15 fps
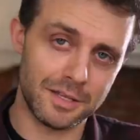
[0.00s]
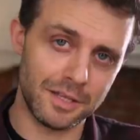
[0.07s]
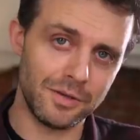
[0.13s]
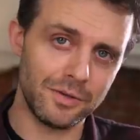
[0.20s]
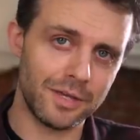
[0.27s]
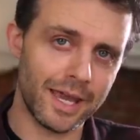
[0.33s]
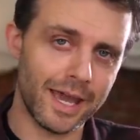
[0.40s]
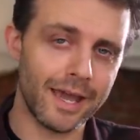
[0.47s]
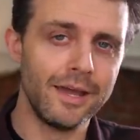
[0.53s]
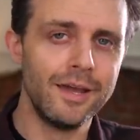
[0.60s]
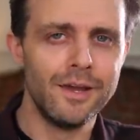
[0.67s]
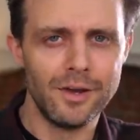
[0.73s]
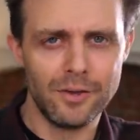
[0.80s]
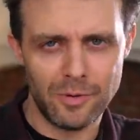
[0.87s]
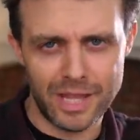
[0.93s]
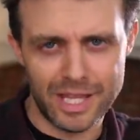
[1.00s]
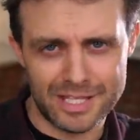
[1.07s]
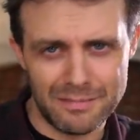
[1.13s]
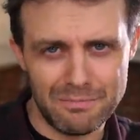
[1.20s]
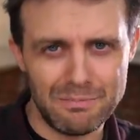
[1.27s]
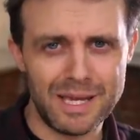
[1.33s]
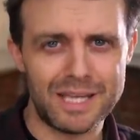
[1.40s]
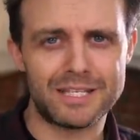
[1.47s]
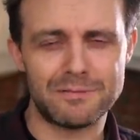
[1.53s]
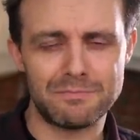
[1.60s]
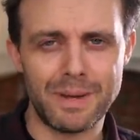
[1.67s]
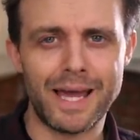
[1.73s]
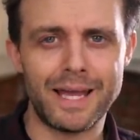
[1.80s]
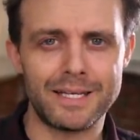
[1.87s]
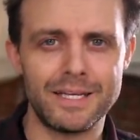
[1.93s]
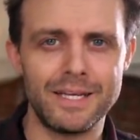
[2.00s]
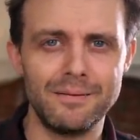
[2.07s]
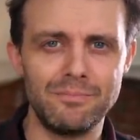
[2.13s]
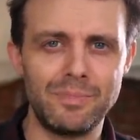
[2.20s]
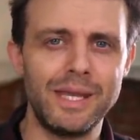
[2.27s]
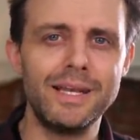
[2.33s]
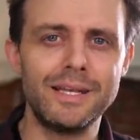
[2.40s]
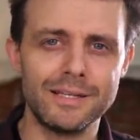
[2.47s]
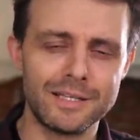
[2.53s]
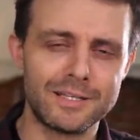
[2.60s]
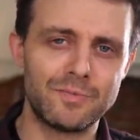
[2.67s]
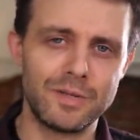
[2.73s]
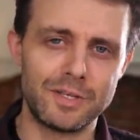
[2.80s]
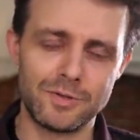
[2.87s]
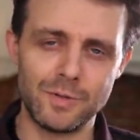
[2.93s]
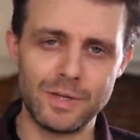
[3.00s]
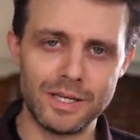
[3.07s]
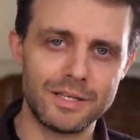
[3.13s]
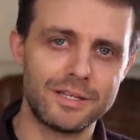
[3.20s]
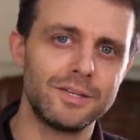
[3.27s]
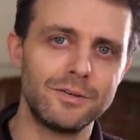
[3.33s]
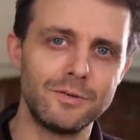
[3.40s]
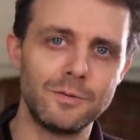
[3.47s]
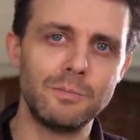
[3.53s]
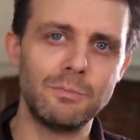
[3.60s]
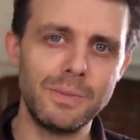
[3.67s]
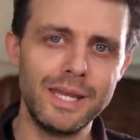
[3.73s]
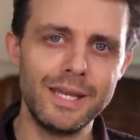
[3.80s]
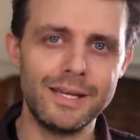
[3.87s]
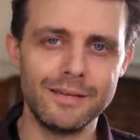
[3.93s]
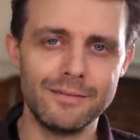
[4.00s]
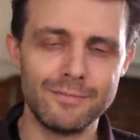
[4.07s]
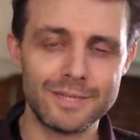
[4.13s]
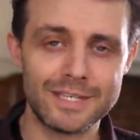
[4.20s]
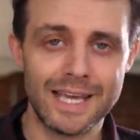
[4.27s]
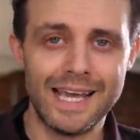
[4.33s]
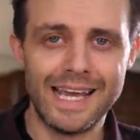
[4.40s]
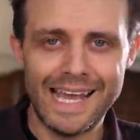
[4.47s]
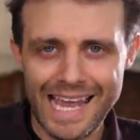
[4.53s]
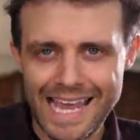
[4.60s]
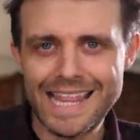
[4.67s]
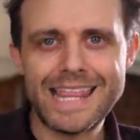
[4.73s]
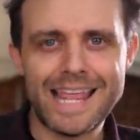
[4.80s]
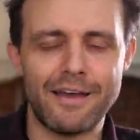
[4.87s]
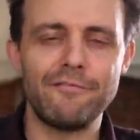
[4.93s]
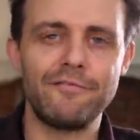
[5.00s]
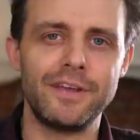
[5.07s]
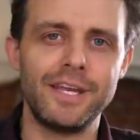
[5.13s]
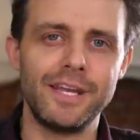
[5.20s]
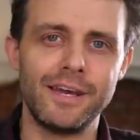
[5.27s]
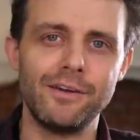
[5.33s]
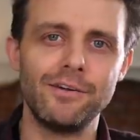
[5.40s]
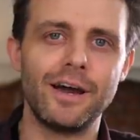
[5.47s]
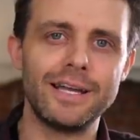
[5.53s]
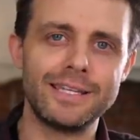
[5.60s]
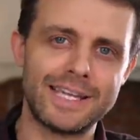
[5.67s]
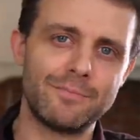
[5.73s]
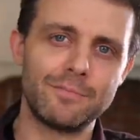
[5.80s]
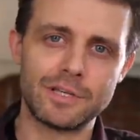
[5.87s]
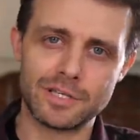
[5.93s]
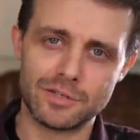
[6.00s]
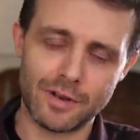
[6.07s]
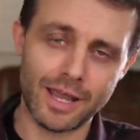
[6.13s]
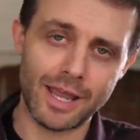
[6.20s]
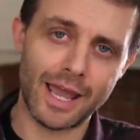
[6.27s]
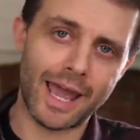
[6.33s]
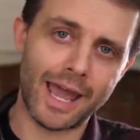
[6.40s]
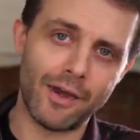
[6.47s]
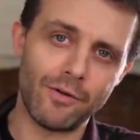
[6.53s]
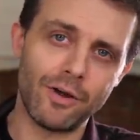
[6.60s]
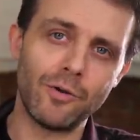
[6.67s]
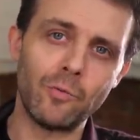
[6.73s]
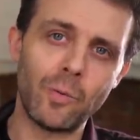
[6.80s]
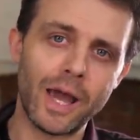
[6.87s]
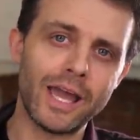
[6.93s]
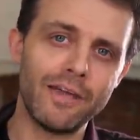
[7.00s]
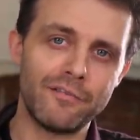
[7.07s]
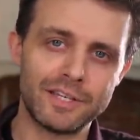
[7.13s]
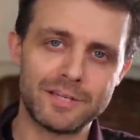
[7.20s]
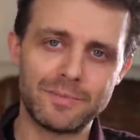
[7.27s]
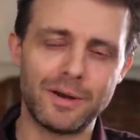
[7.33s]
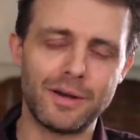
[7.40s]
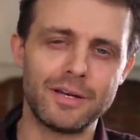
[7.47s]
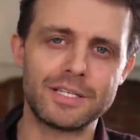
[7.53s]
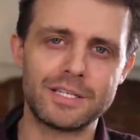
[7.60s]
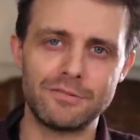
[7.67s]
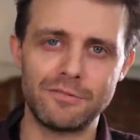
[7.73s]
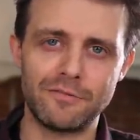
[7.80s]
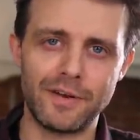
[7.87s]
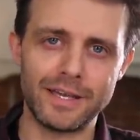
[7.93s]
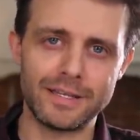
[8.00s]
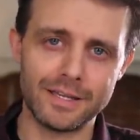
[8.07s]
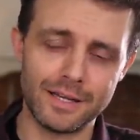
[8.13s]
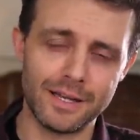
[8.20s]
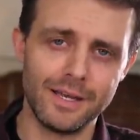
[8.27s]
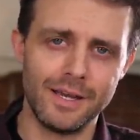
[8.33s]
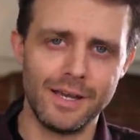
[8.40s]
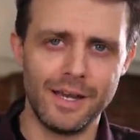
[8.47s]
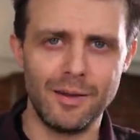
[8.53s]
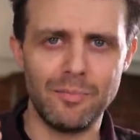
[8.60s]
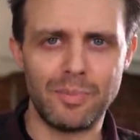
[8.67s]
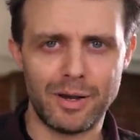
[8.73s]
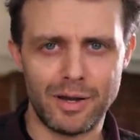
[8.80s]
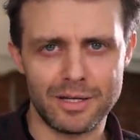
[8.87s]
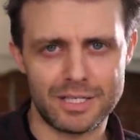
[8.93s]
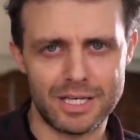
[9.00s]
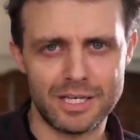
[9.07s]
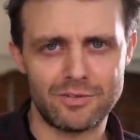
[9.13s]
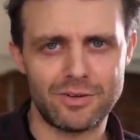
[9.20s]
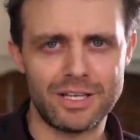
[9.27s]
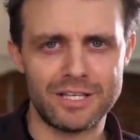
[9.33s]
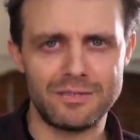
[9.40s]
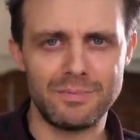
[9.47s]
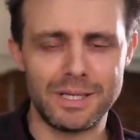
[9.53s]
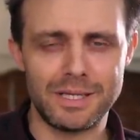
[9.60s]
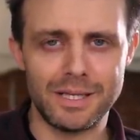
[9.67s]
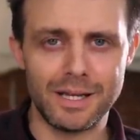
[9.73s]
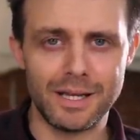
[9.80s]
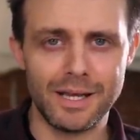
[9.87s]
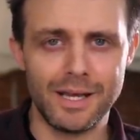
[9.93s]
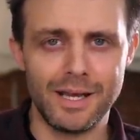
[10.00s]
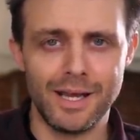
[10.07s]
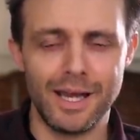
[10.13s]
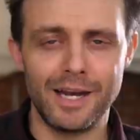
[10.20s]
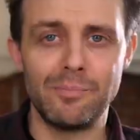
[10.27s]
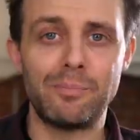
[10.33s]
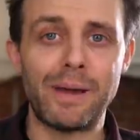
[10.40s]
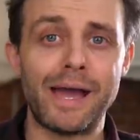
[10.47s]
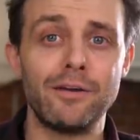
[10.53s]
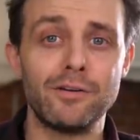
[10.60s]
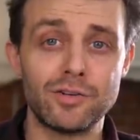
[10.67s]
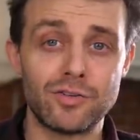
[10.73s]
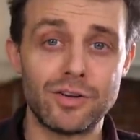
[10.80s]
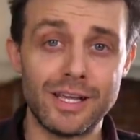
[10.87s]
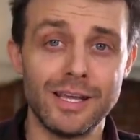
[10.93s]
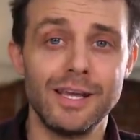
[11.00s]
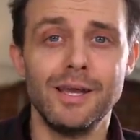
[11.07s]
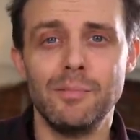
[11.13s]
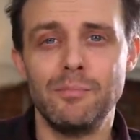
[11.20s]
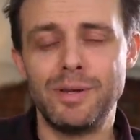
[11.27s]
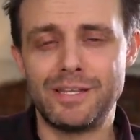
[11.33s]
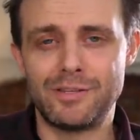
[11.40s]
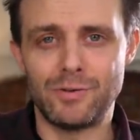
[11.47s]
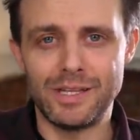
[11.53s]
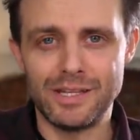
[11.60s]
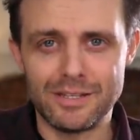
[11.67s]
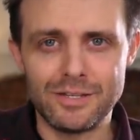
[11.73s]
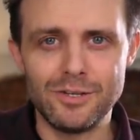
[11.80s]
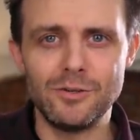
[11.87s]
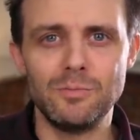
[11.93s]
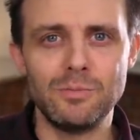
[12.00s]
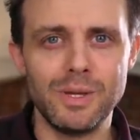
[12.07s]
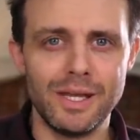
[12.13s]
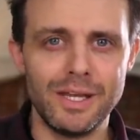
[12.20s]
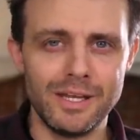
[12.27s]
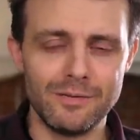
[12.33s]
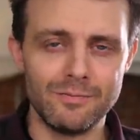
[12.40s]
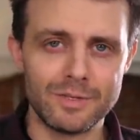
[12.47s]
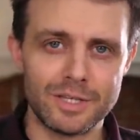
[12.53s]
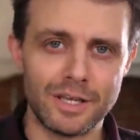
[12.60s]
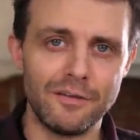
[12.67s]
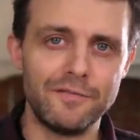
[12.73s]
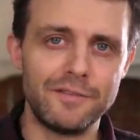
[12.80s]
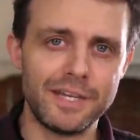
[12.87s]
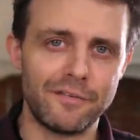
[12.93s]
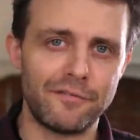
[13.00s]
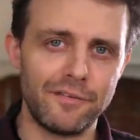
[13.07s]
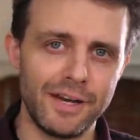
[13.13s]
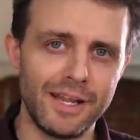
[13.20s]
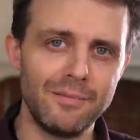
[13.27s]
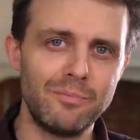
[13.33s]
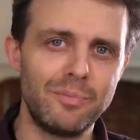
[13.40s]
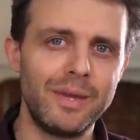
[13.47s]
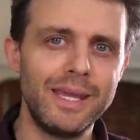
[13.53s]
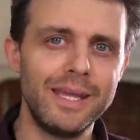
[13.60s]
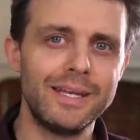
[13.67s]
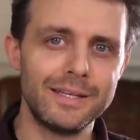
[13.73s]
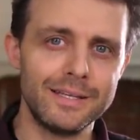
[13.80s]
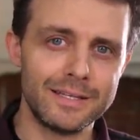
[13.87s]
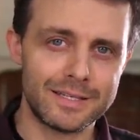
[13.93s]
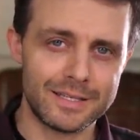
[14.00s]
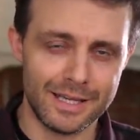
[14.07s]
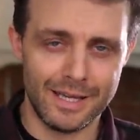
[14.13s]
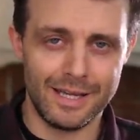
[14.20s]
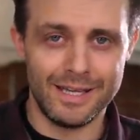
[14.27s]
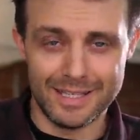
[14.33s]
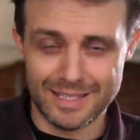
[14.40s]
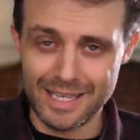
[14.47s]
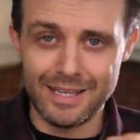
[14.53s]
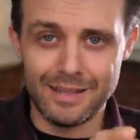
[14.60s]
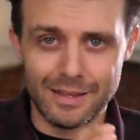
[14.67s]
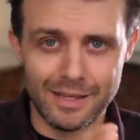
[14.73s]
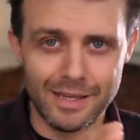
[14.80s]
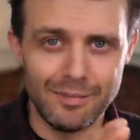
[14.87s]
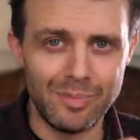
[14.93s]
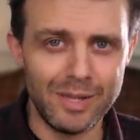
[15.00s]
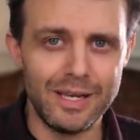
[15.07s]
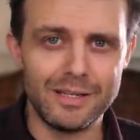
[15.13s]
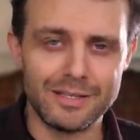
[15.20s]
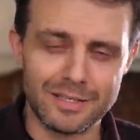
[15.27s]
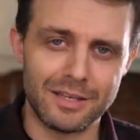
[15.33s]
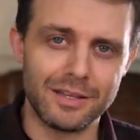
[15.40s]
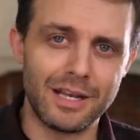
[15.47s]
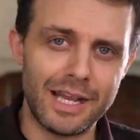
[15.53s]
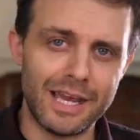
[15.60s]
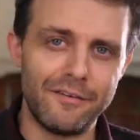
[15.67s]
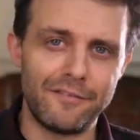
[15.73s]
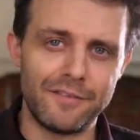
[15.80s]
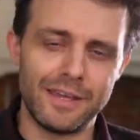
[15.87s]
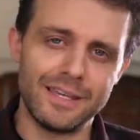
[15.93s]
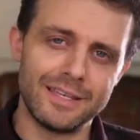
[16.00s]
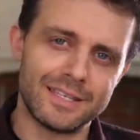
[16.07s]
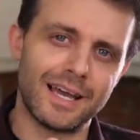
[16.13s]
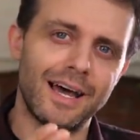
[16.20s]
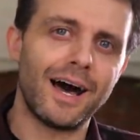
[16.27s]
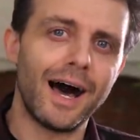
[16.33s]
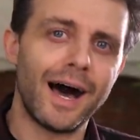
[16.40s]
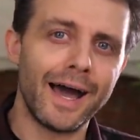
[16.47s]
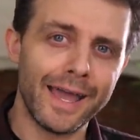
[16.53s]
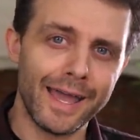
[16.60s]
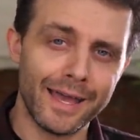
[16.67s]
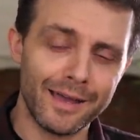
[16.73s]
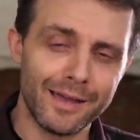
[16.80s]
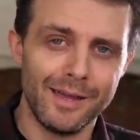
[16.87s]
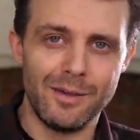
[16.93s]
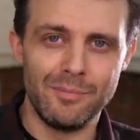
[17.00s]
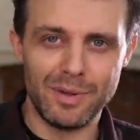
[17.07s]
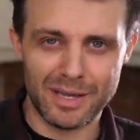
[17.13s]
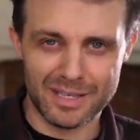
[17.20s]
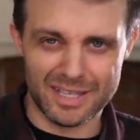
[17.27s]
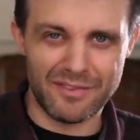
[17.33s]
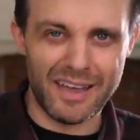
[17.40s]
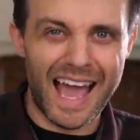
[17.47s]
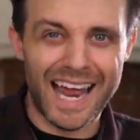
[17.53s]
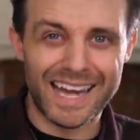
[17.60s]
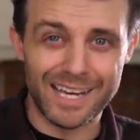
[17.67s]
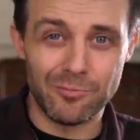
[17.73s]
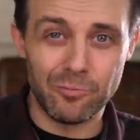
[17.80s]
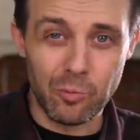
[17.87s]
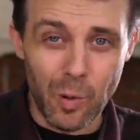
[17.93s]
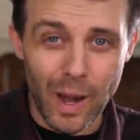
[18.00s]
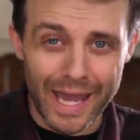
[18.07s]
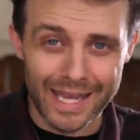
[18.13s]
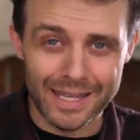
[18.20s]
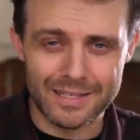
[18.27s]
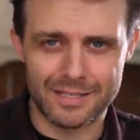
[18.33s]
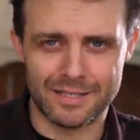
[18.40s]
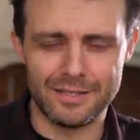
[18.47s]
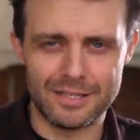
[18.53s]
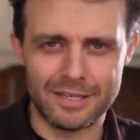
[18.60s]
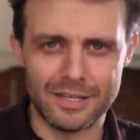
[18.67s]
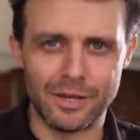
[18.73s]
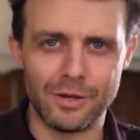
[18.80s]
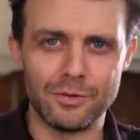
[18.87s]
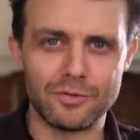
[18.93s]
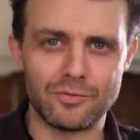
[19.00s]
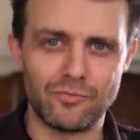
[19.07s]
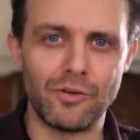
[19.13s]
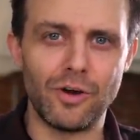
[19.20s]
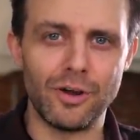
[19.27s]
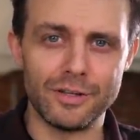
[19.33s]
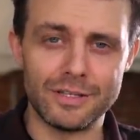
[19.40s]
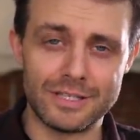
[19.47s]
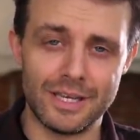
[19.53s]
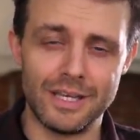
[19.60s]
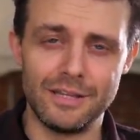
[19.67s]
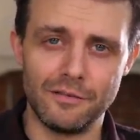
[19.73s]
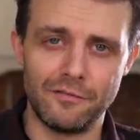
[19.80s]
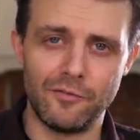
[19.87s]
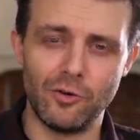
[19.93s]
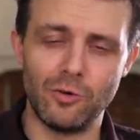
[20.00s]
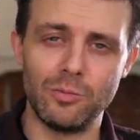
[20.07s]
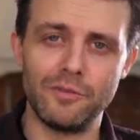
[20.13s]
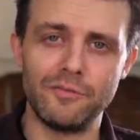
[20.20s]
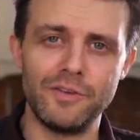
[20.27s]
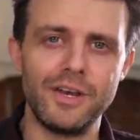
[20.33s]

that you get when there's a mismatch in impedance between two mediums. In that video, I demonstrate how a wave is partially reflected and partially transmitted at a boundary between two mediums of different impedance. See, the impedance on the left is higher because I've added weights to those rods in the form of